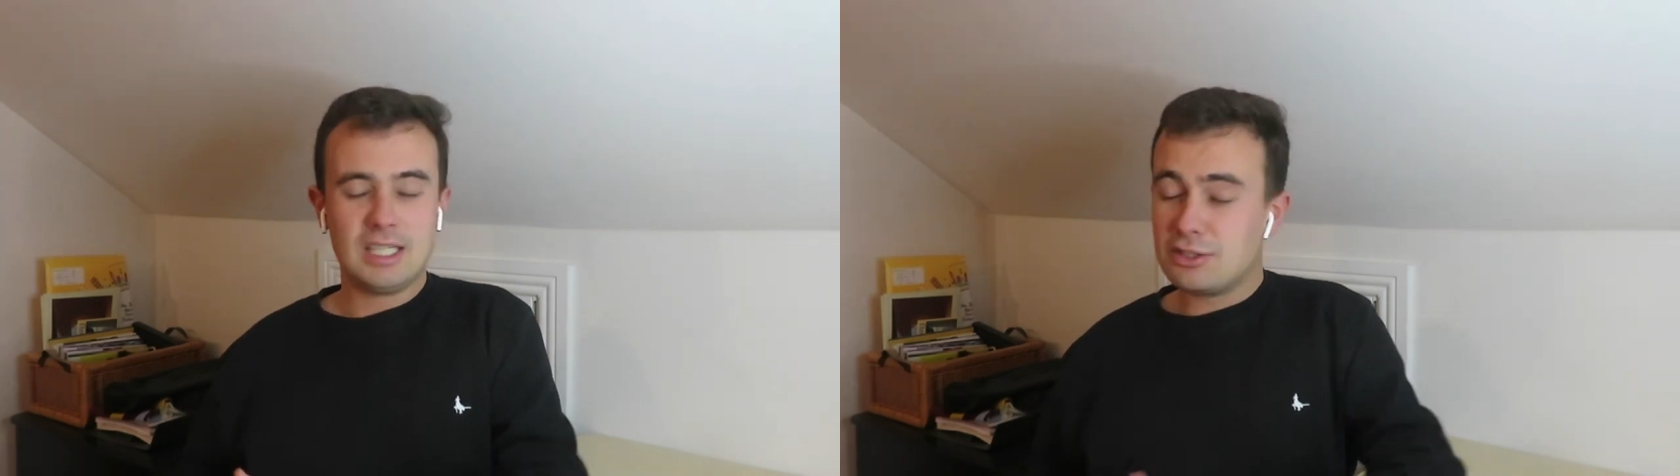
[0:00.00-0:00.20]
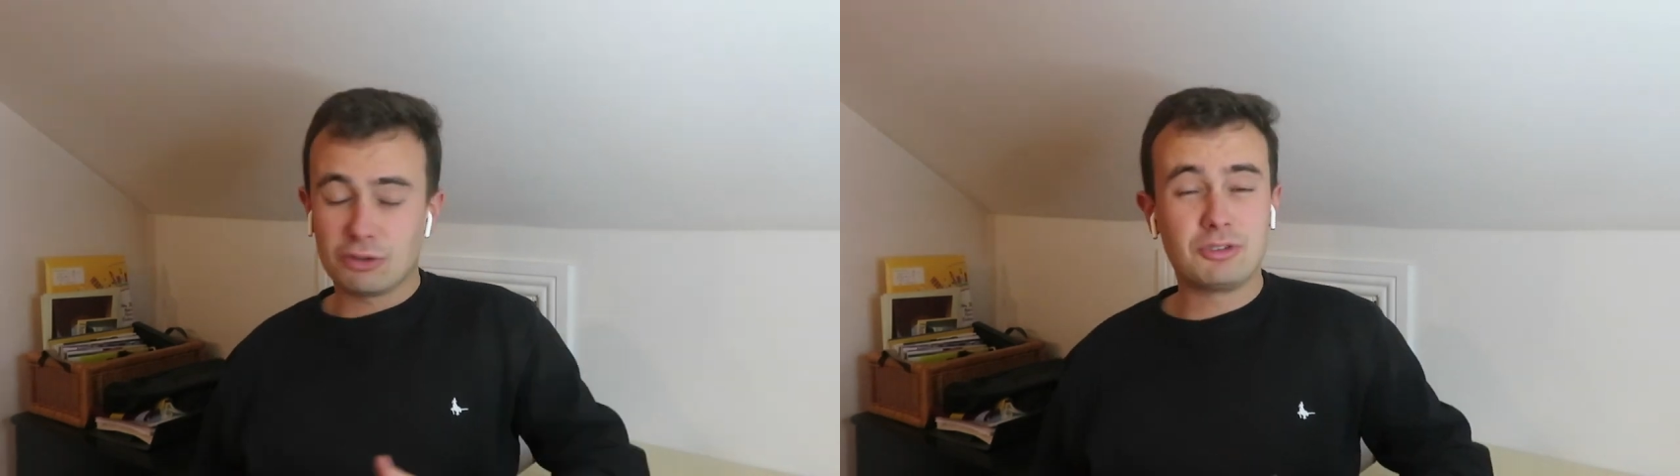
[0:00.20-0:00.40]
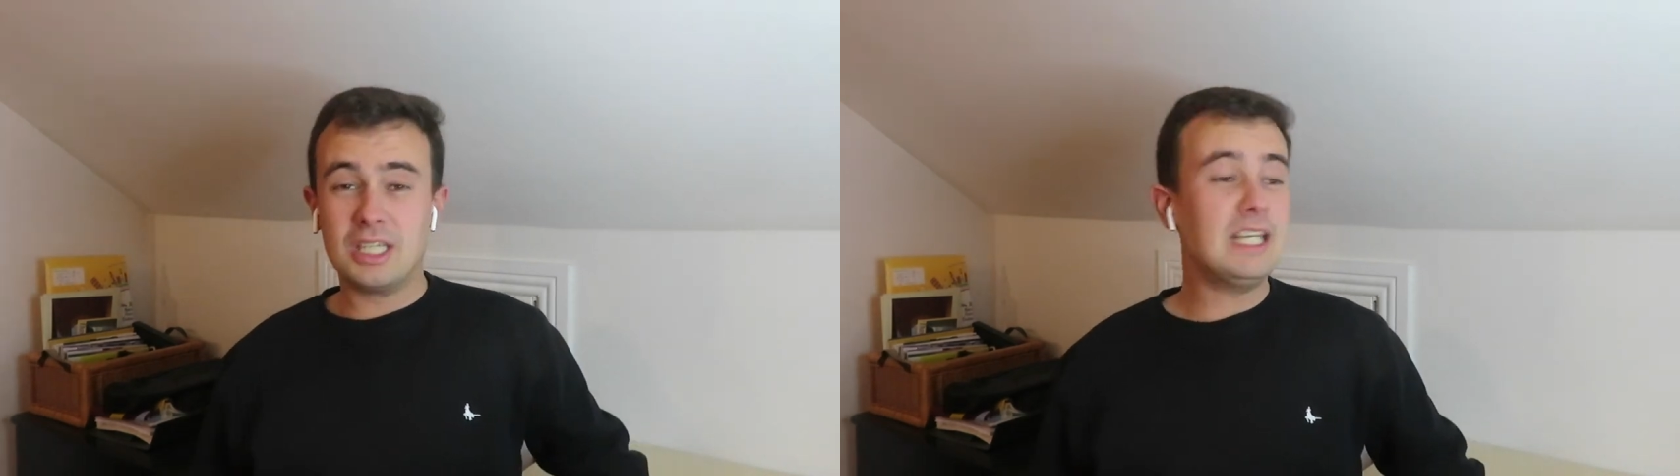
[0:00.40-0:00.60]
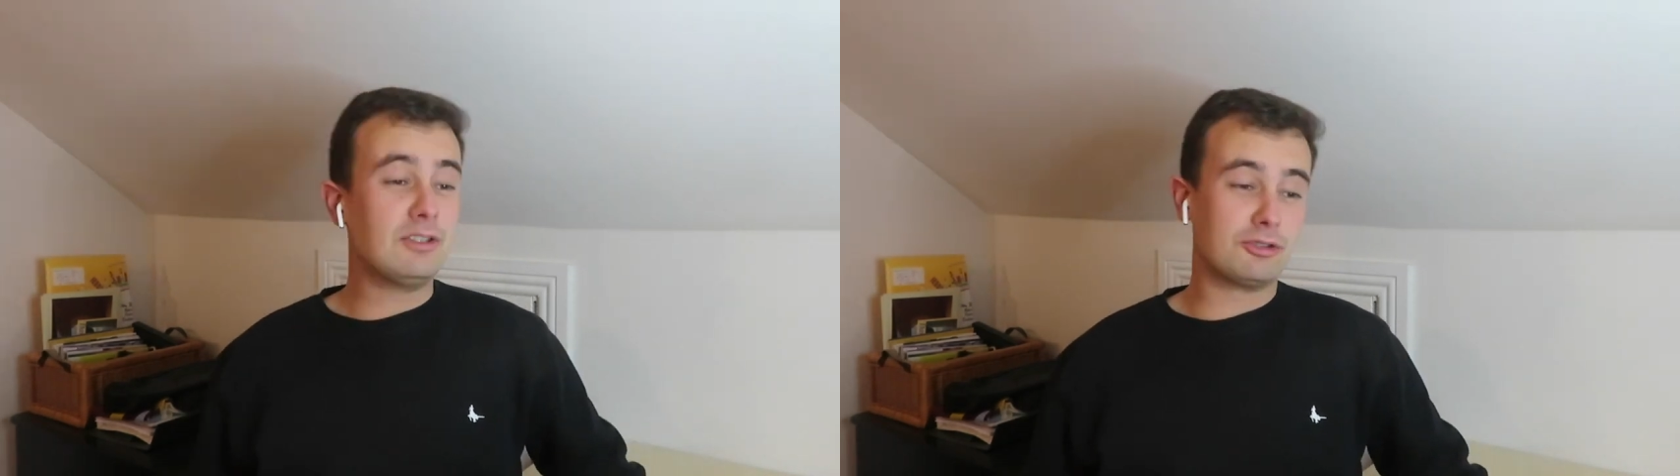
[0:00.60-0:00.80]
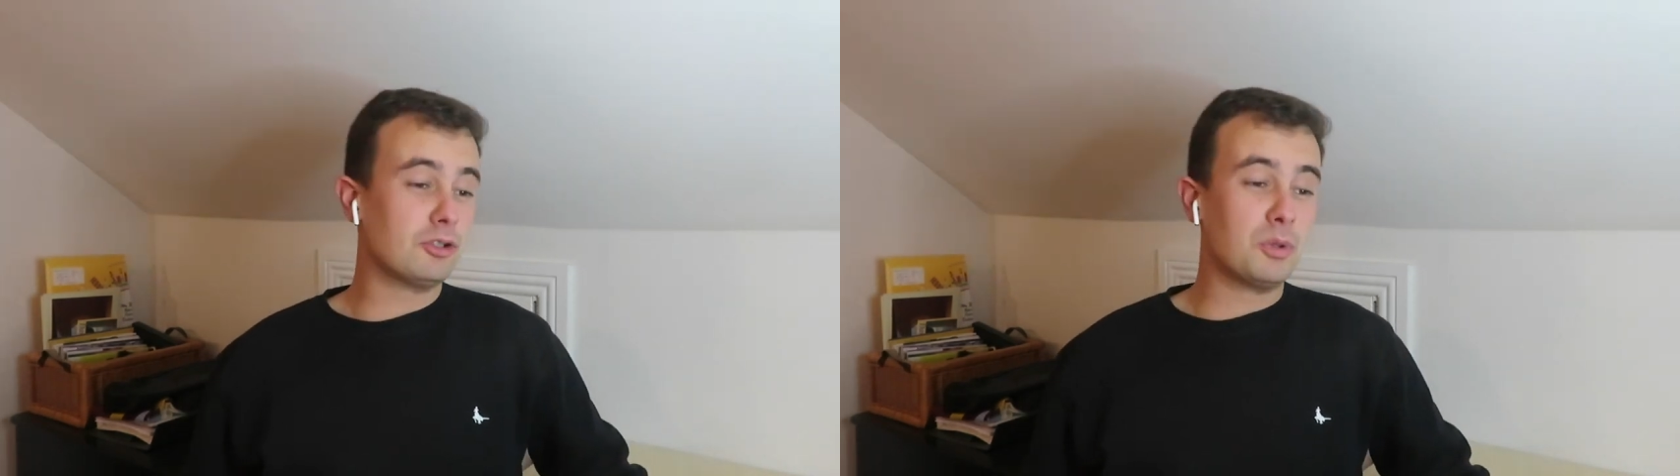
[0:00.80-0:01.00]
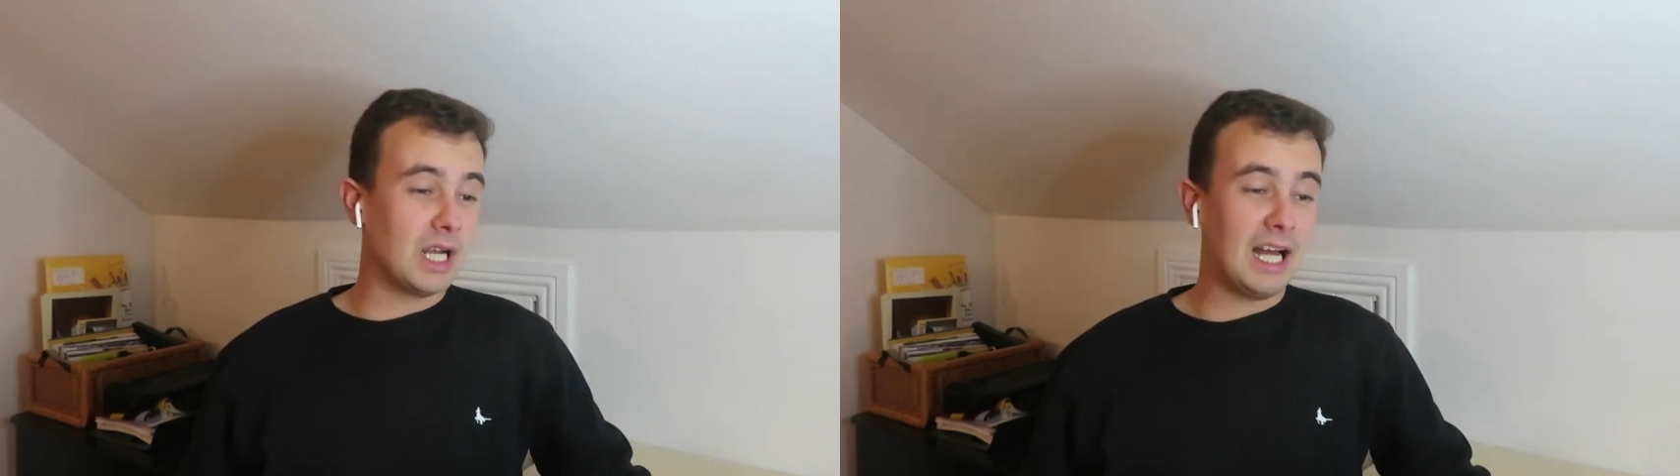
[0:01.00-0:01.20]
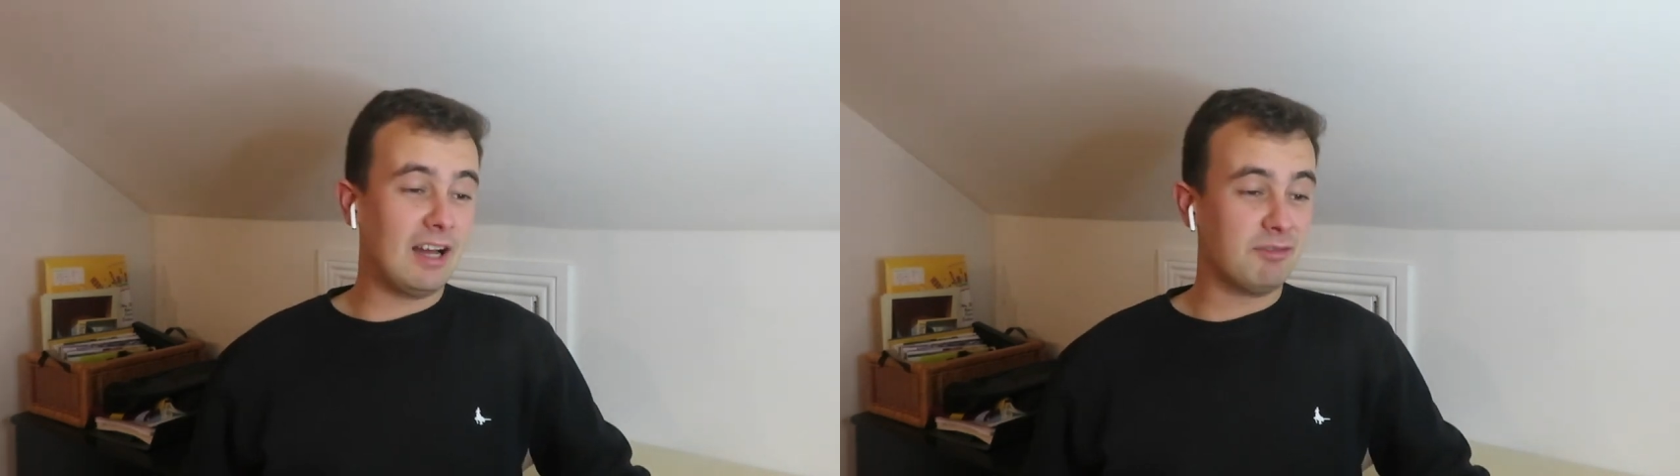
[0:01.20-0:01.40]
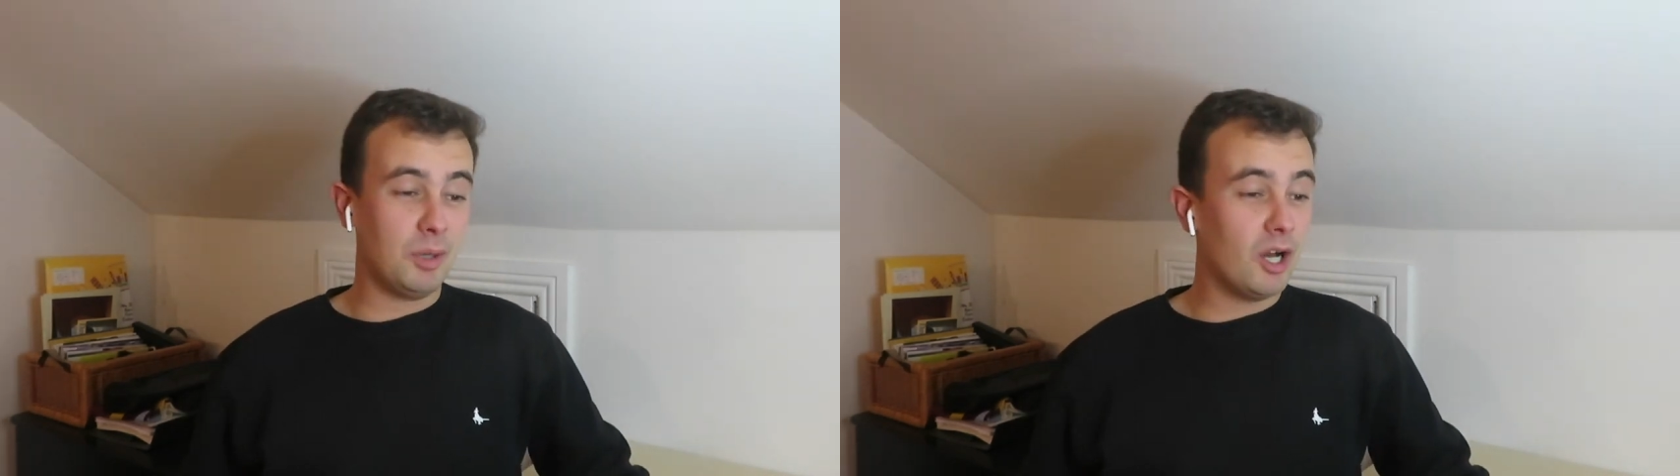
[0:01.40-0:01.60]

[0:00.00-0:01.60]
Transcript: He just needs 2.5